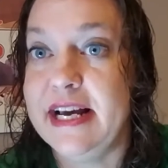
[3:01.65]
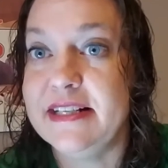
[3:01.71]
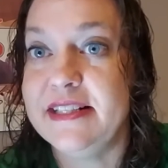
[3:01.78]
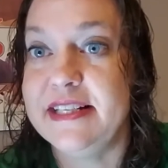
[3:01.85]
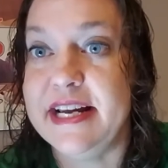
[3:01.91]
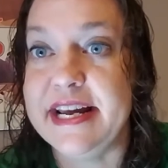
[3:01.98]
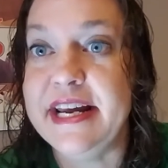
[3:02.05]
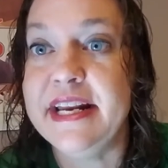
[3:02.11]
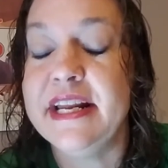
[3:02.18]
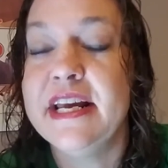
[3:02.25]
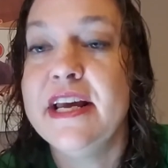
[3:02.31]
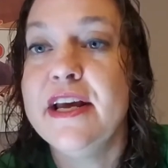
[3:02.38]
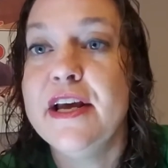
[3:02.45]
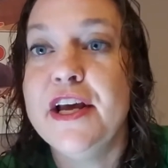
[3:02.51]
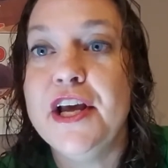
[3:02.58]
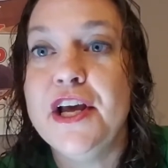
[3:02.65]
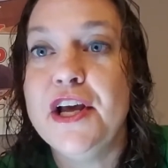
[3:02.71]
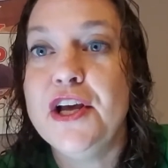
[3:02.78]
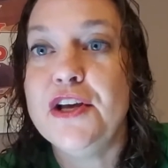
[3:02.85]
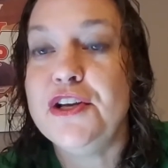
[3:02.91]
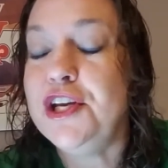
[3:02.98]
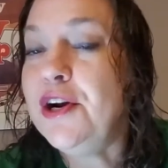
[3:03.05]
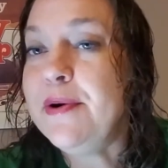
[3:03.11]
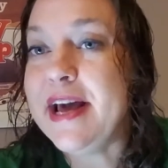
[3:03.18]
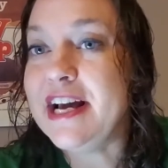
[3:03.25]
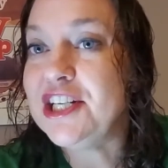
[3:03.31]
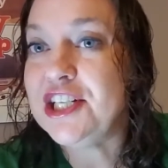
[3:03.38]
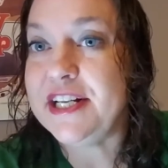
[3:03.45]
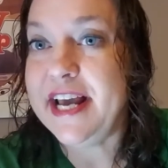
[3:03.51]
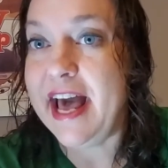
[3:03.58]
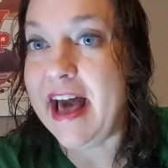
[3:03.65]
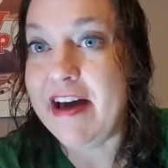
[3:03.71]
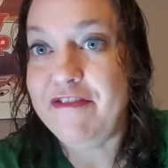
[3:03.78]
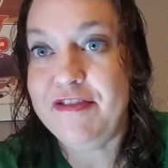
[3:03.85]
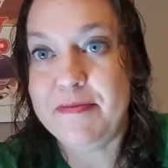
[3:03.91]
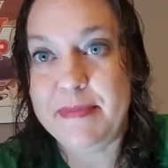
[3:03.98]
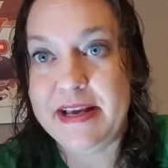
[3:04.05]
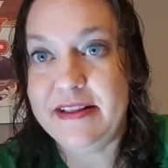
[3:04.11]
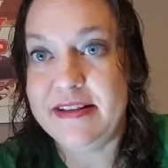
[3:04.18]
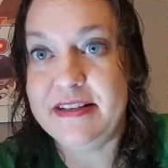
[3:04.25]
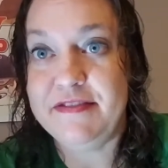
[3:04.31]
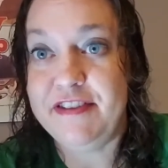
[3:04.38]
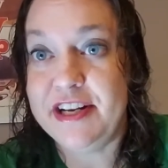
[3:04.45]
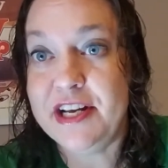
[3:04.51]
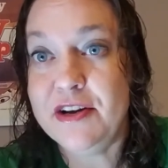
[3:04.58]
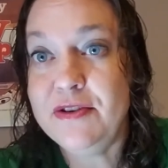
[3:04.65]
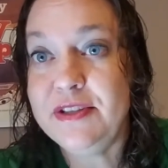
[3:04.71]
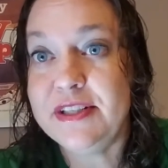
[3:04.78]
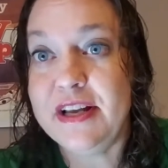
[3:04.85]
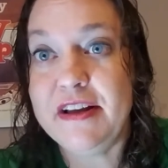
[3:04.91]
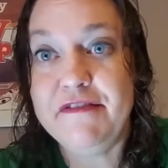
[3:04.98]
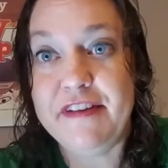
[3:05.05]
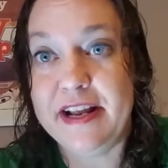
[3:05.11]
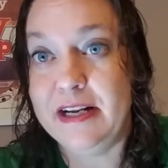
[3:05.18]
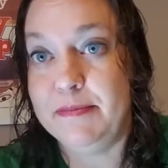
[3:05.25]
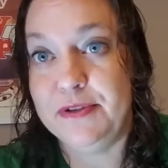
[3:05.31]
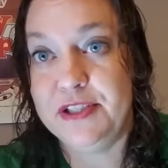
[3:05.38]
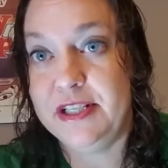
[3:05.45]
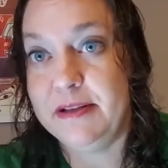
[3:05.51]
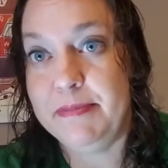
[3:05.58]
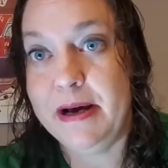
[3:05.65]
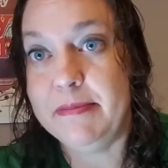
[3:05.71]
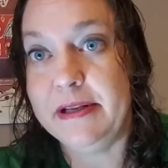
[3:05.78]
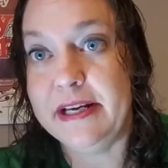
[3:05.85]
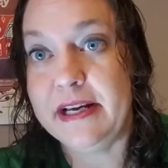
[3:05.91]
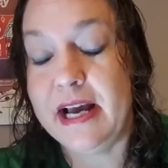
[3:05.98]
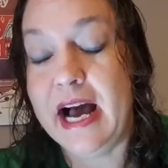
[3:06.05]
night, you don't actually have to make these videos available to the public.